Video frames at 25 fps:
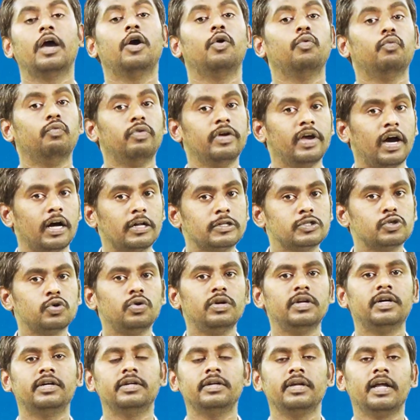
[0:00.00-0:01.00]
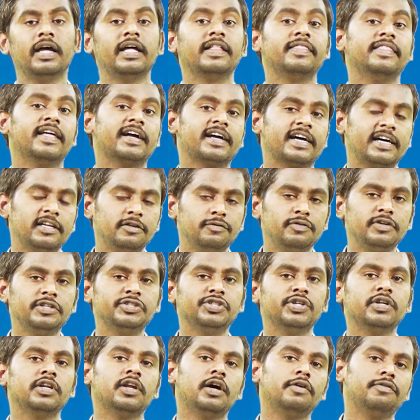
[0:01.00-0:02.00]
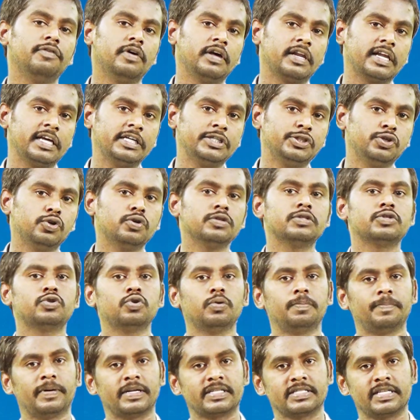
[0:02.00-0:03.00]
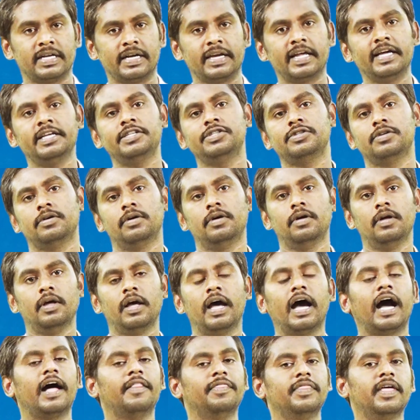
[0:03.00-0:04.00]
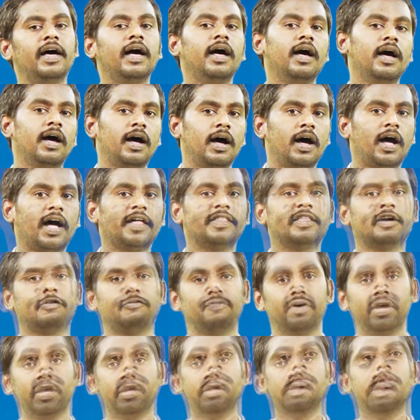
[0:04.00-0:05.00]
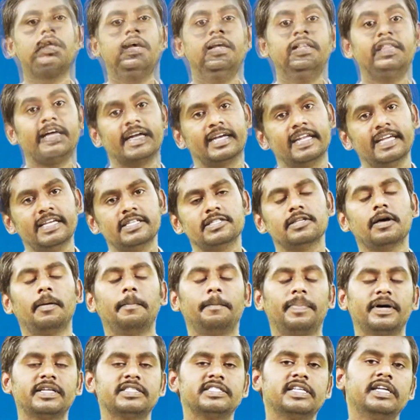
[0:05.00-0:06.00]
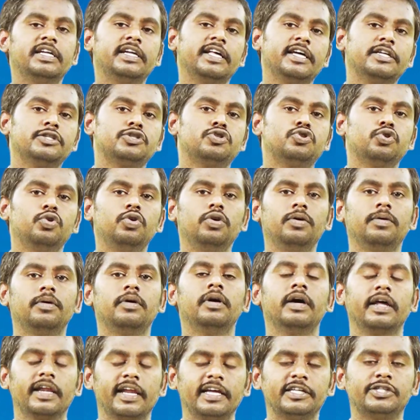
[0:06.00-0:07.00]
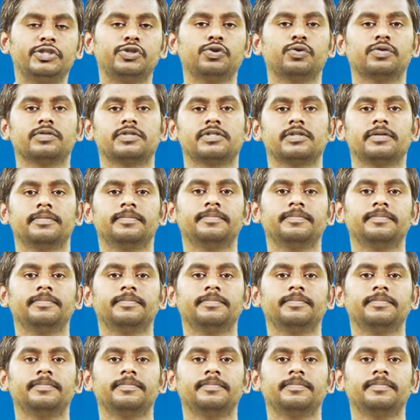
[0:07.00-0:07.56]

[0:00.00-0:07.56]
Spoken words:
We also learned the conversion of ratios to percentage and the other way, that is percentage to ratios.